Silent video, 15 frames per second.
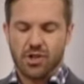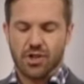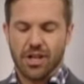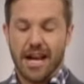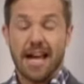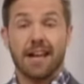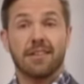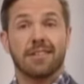
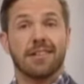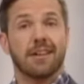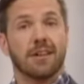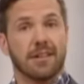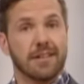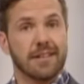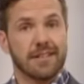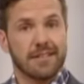Jack the
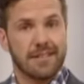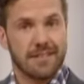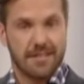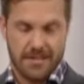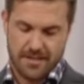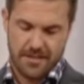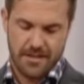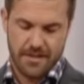
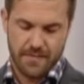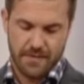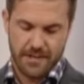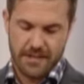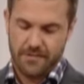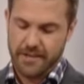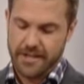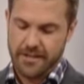artist is
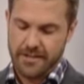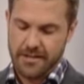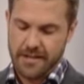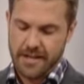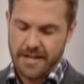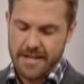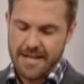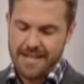really
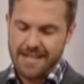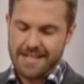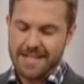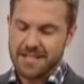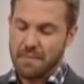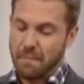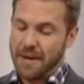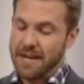weird. He
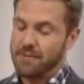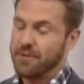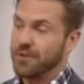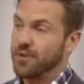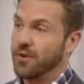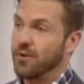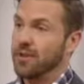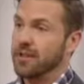doesn't paint
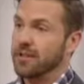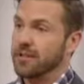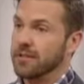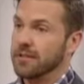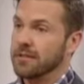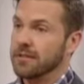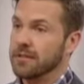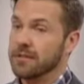with
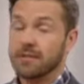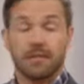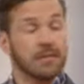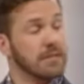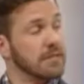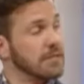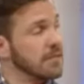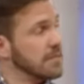oil,
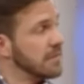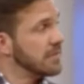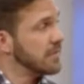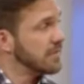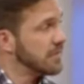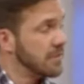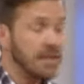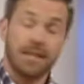
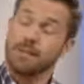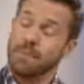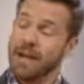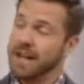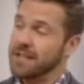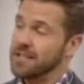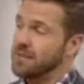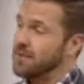he
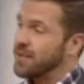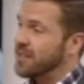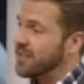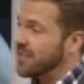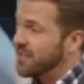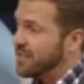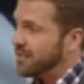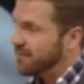paints
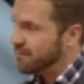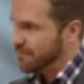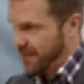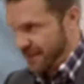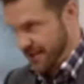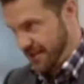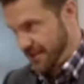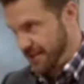with
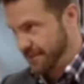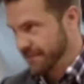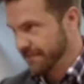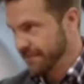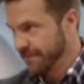blank.